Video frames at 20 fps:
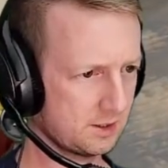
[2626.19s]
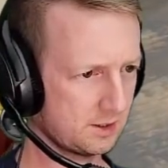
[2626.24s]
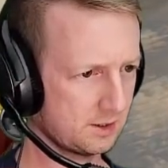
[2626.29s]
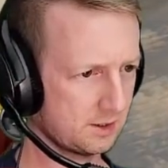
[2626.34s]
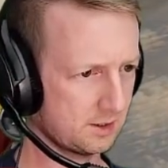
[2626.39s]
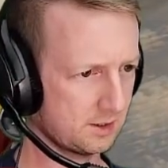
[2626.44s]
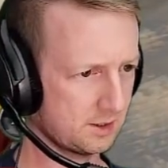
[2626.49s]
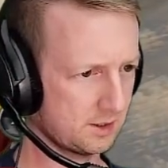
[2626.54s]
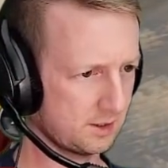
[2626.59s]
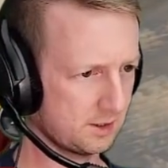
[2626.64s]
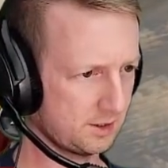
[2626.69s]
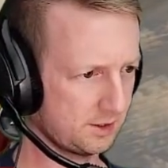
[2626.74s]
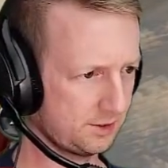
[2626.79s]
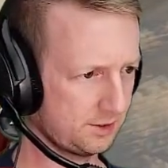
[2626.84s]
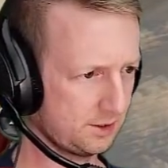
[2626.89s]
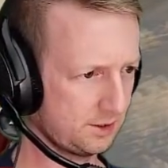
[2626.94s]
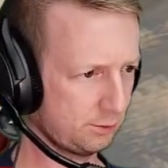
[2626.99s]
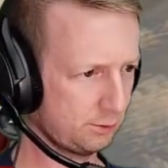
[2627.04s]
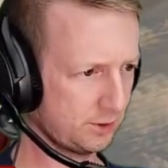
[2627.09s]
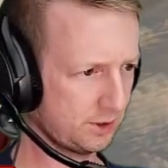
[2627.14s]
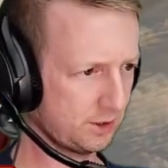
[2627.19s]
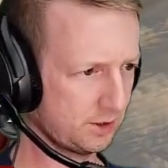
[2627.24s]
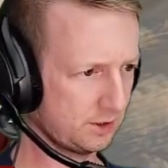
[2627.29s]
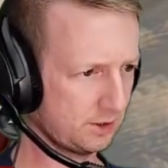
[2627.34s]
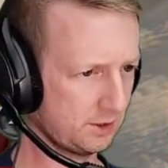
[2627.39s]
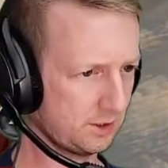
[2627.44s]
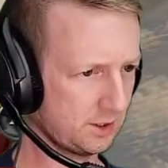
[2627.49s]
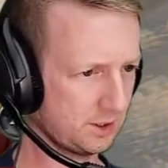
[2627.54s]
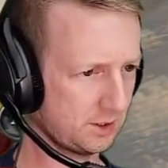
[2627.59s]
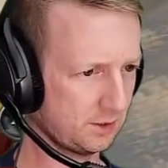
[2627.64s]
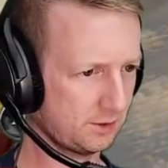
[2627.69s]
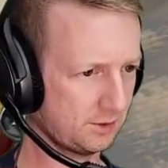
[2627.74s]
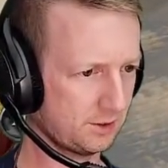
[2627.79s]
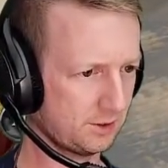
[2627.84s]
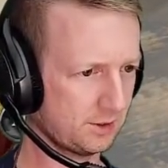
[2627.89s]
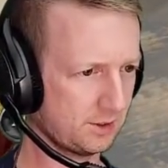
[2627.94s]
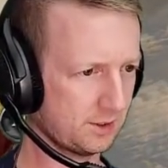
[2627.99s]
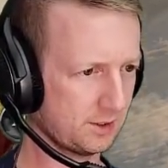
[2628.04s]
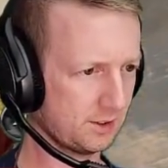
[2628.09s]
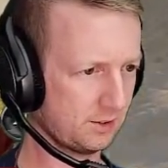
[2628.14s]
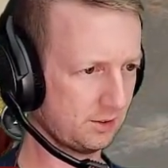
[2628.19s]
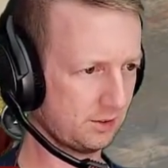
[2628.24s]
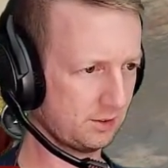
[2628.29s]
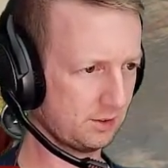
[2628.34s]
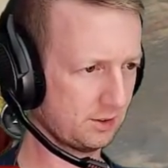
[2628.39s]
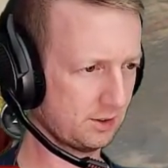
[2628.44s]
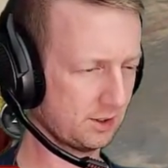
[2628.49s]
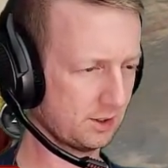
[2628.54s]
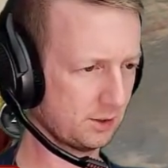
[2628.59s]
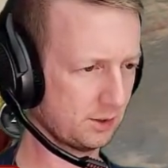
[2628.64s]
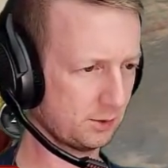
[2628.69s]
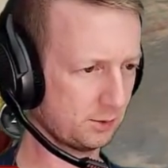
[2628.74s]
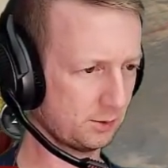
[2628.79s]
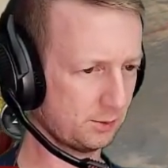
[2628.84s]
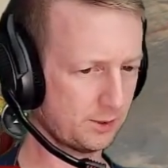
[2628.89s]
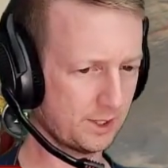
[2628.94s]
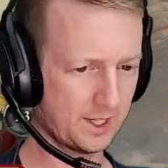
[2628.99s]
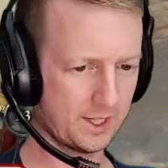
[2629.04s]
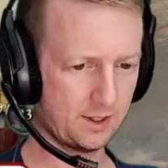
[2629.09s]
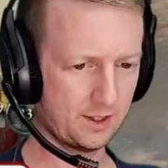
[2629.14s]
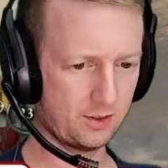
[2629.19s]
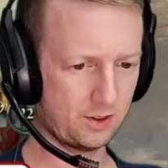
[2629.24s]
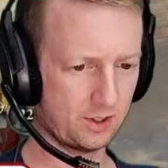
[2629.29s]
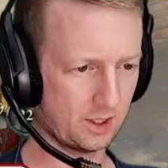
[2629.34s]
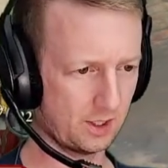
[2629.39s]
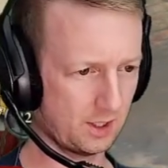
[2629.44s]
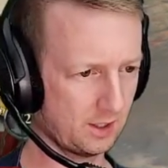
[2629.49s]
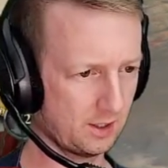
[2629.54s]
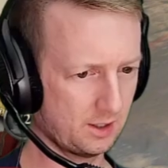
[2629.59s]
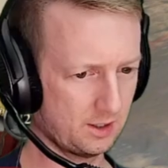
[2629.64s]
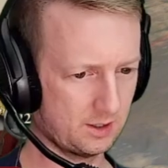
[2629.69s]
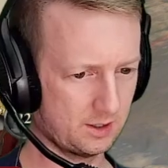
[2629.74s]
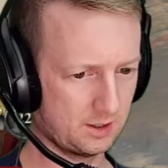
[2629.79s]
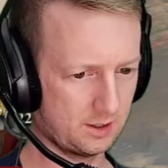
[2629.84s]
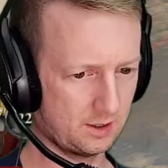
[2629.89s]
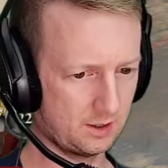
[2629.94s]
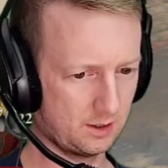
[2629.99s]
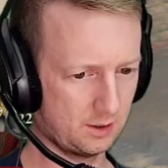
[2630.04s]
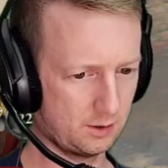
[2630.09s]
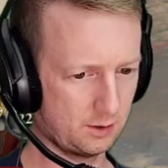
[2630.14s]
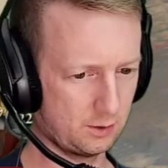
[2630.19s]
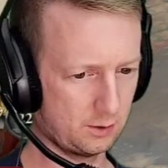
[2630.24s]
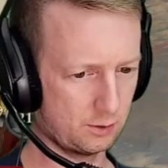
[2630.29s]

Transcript: Let's see if we can get onto these Ungor Raiders here and